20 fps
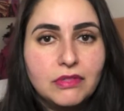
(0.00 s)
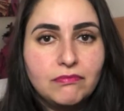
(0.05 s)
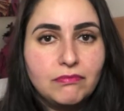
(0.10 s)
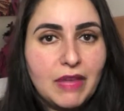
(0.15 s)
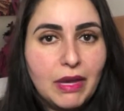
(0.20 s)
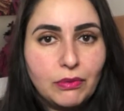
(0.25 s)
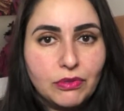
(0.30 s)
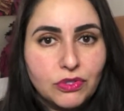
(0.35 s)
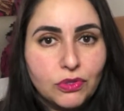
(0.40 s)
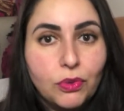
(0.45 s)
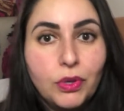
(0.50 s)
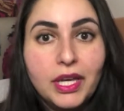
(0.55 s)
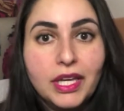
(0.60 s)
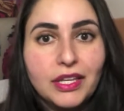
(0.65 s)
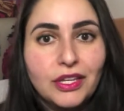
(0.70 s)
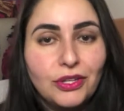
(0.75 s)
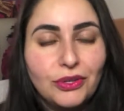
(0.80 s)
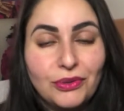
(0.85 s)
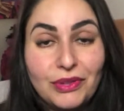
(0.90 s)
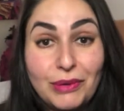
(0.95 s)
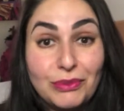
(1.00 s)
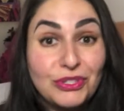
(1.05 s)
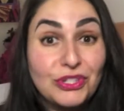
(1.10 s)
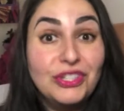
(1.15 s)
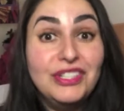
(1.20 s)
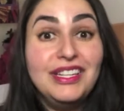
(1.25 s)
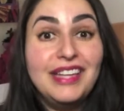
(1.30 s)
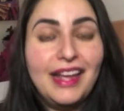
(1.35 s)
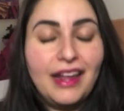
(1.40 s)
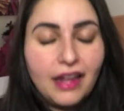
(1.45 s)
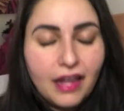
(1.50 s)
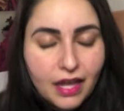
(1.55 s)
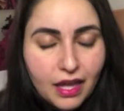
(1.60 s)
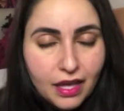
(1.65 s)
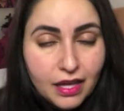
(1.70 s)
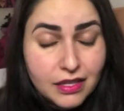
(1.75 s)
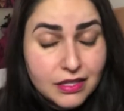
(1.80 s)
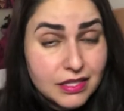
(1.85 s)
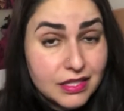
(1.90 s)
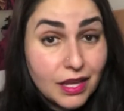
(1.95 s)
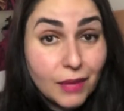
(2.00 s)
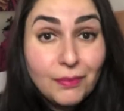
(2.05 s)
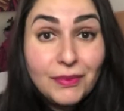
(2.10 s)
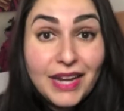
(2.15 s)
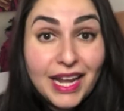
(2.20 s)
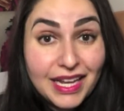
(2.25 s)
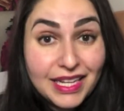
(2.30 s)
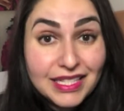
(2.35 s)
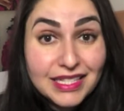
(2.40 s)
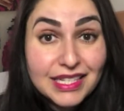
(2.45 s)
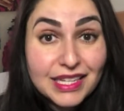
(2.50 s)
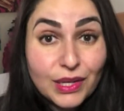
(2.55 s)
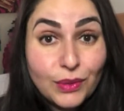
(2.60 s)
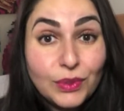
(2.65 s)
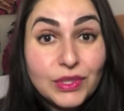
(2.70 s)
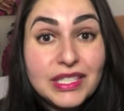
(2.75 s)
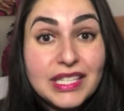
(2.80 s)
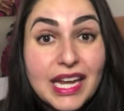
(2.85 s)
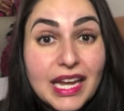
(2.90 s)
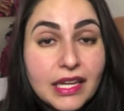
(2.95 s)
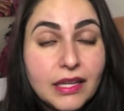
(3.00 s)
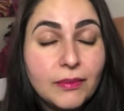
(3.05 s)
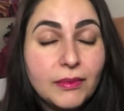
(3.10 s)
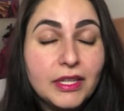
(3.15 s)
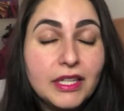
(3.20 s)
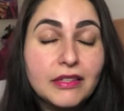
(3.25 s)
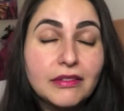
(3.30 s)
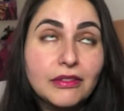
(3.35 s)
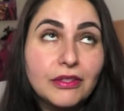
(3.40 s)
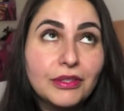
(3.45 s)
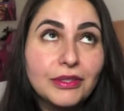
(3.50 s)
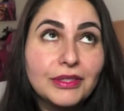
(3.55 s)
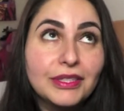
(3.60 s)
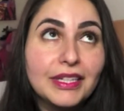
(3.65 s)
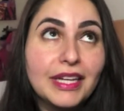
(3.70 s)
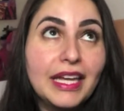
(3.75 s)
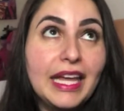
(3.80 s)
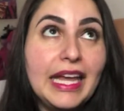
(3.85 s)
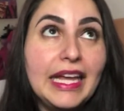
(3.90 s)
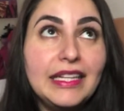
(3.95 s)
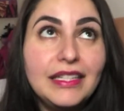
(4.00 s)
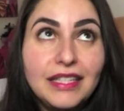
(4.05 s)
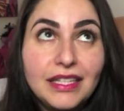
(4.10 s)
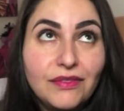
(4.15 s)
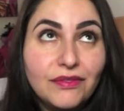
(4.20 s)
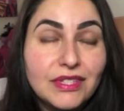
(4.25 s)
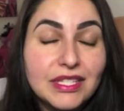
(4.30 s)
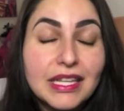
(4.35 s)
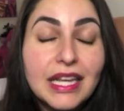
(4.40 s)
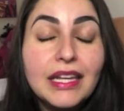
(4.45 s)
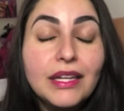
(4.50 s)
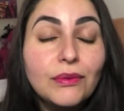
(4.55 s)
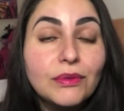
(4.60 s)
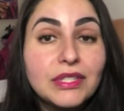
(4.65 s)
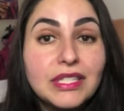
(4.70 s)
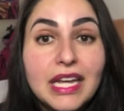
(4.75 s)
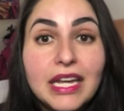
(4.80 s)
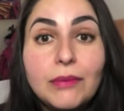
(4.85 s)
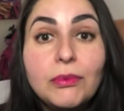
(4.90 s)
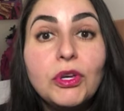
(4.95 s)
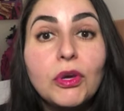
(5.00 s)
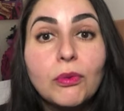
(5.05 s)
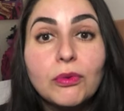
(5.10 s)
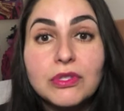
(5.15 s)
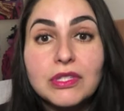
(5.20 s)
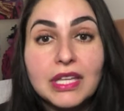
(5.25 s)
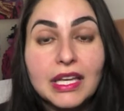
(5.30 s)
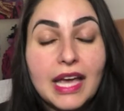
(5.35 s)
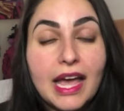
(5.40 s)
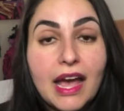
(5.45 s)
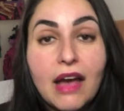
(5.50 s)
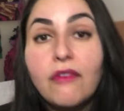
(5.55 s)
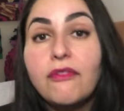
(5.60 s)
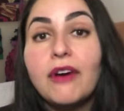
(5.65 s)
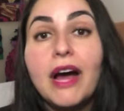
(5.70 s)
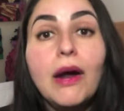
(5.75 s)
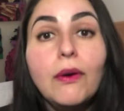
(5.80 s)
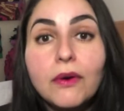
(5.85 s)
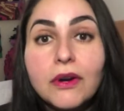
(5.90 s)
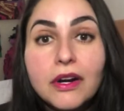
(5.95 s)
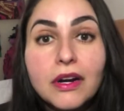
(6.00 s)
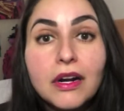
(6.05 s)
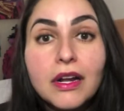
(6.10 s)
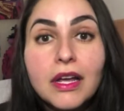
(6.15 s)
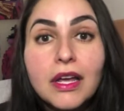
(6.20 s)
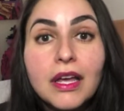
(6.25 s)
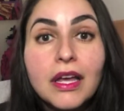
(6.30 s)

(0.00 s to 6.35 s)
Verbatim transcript: That was quick. That was a good day. Some days it would take me, I hate to even say it. It would take me almost like a half hour.